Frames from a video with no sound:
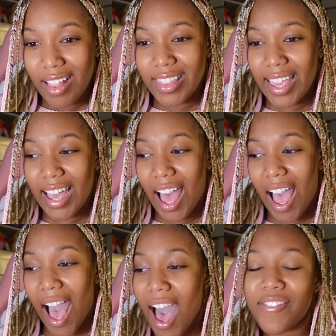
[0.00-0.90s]
Like,
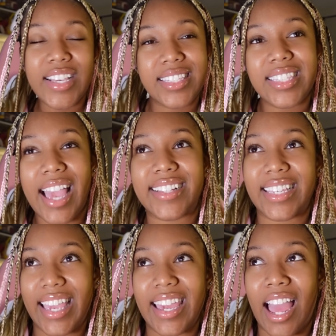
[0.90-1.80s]
obviously as a
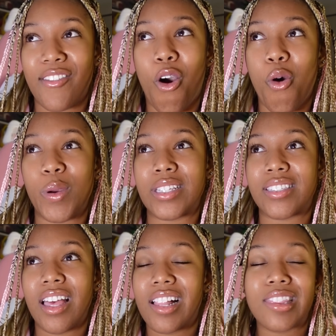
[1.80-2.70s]
kid, I
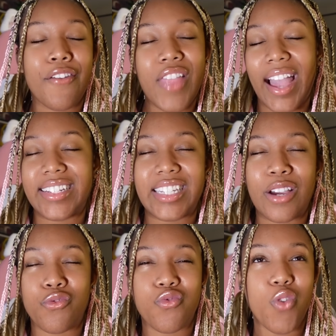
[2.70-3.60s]
always loved the idea
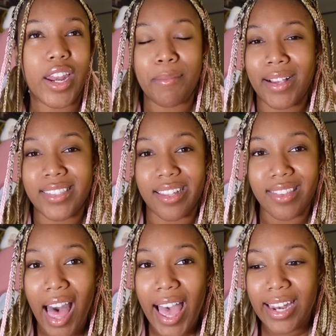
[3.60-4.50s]
of running my
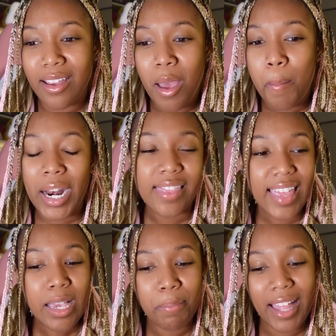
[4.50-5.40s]
salon, but I
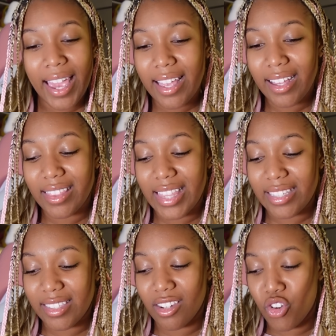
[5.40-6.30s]
think playing
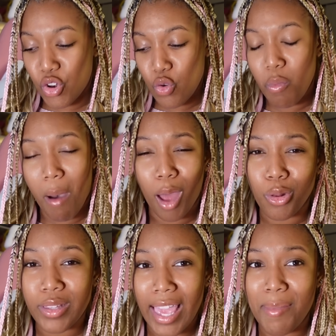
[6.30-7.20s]
this new
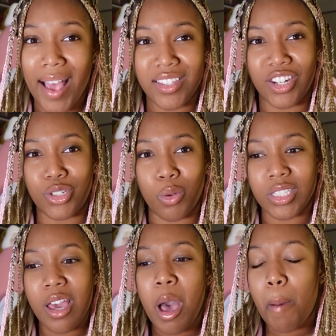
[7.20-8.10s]
model game as an adult
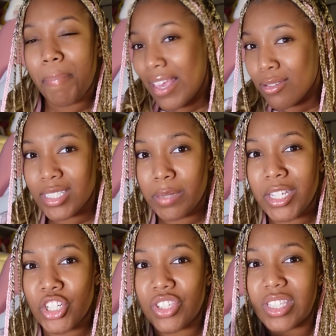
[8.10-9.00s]
appeals to me
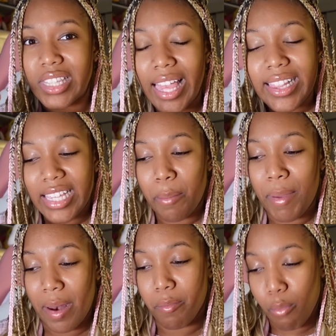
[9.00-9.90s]
just slightly a
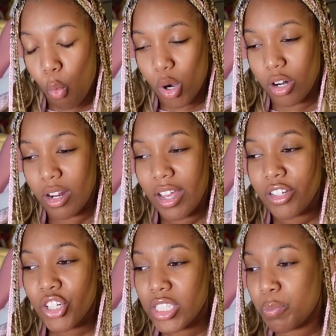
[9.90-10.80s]
bit more,
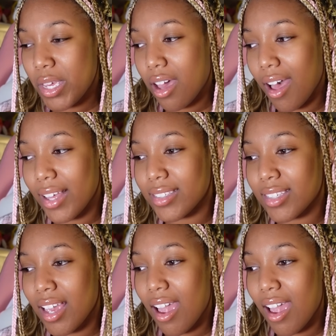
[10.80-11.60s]
just because